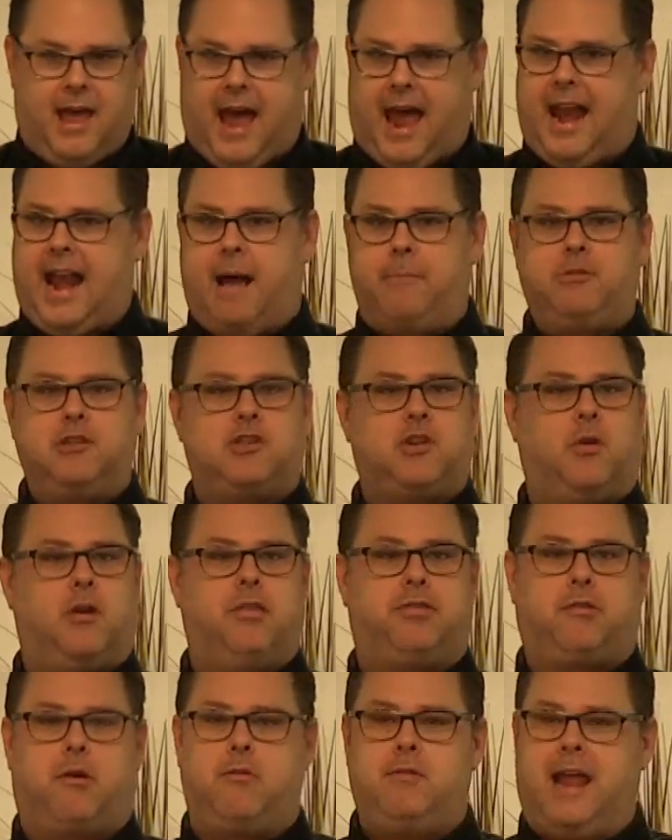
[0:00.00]
And I'm just going
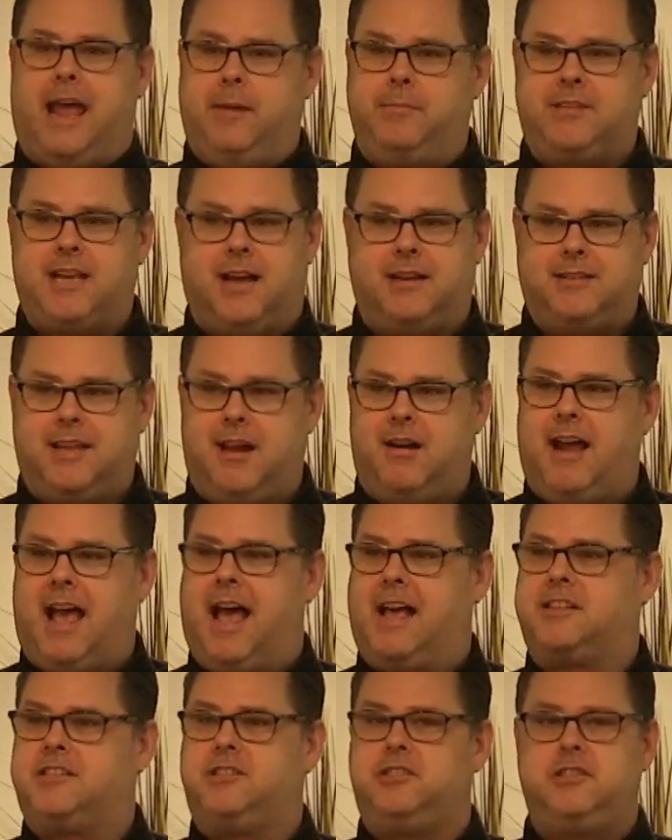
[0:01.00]
to throw names out there. It
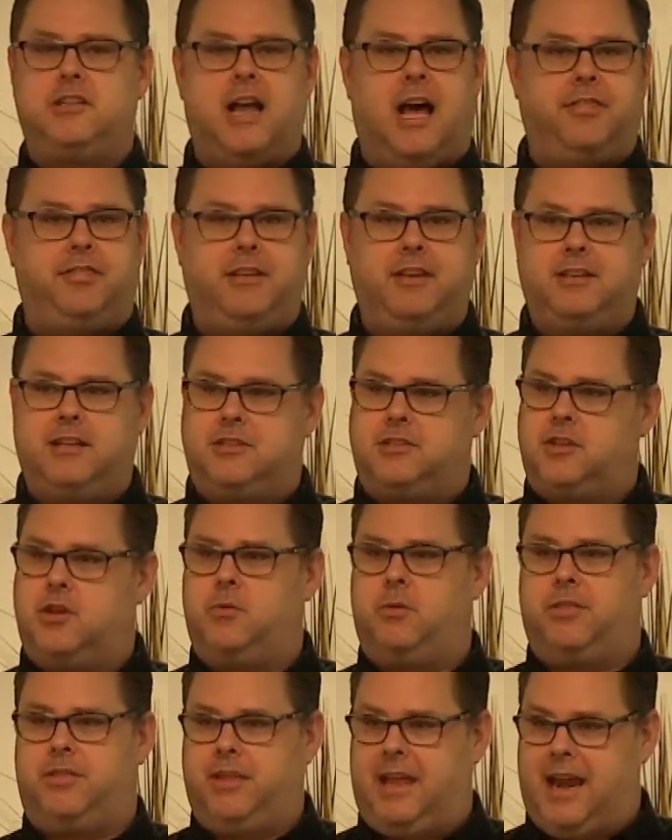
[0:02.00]
has nothing to do
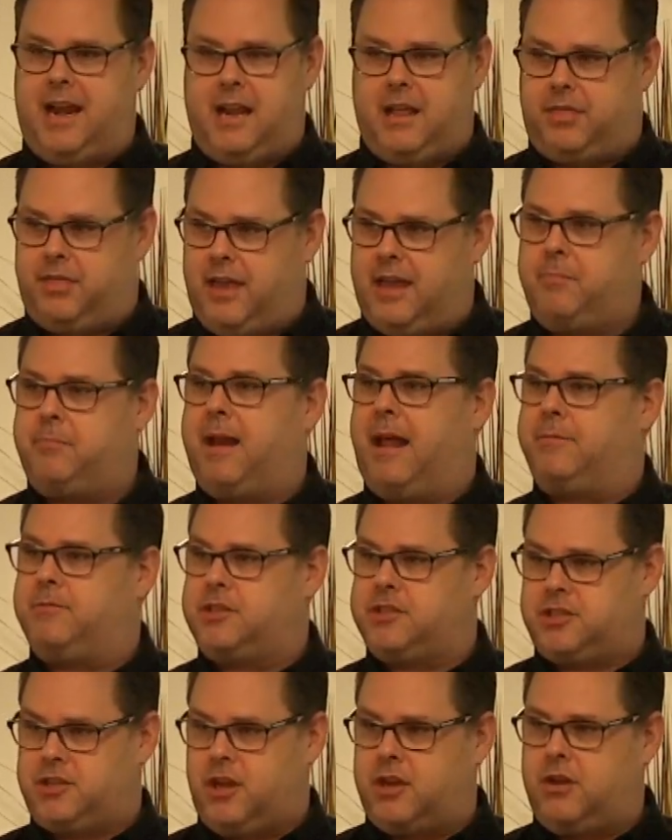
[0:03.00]
with anything, but I'm
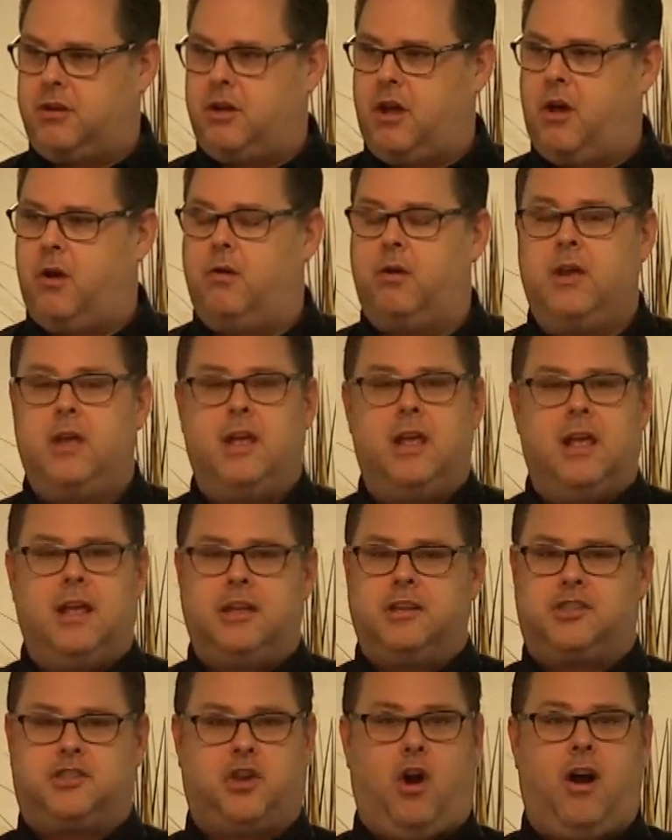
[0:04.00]
just so you know.
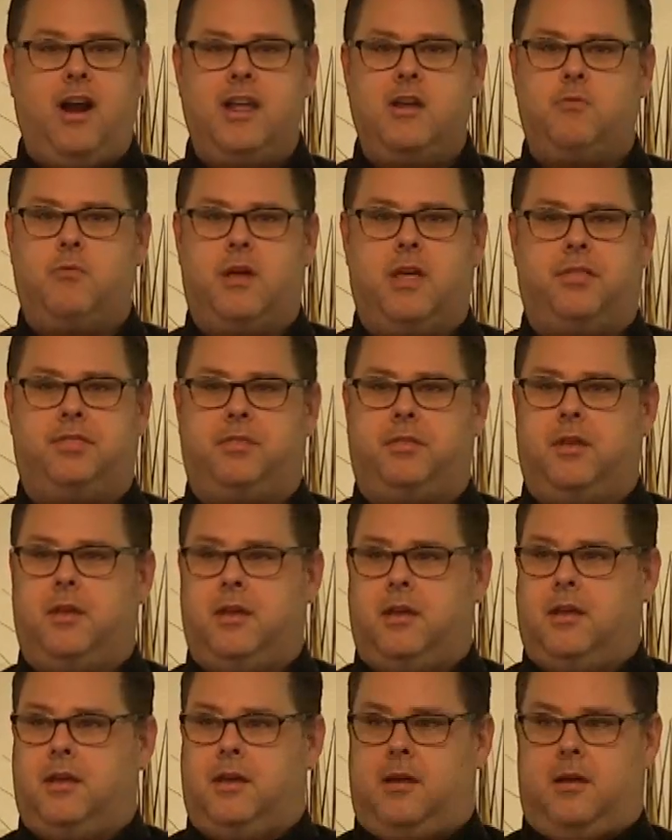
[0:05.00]
Starting with
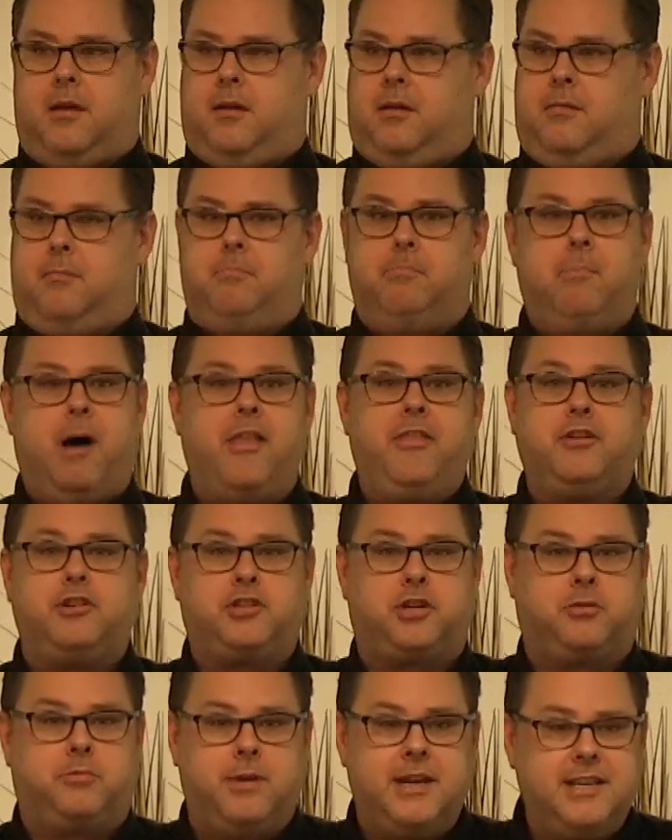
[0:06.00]
Mother
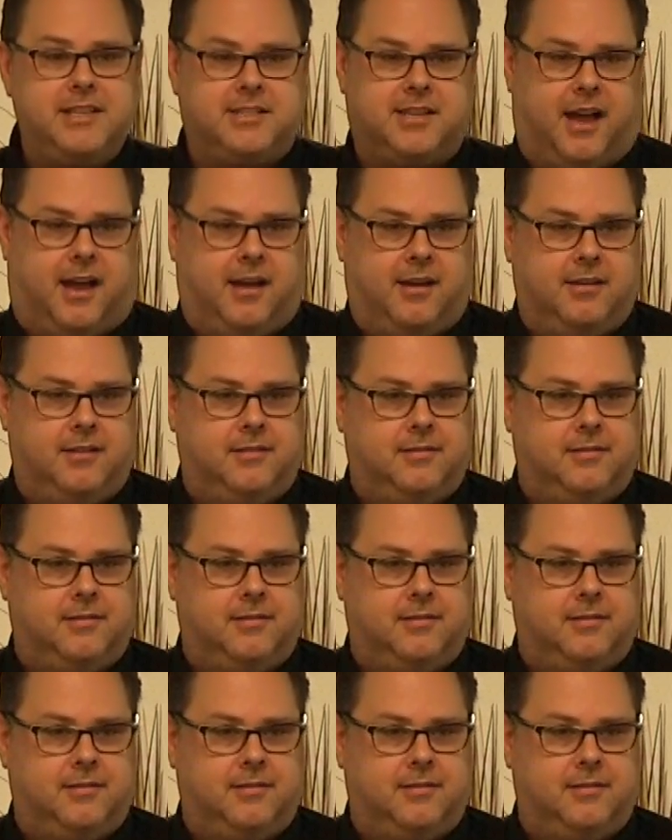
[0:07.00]
Teresa.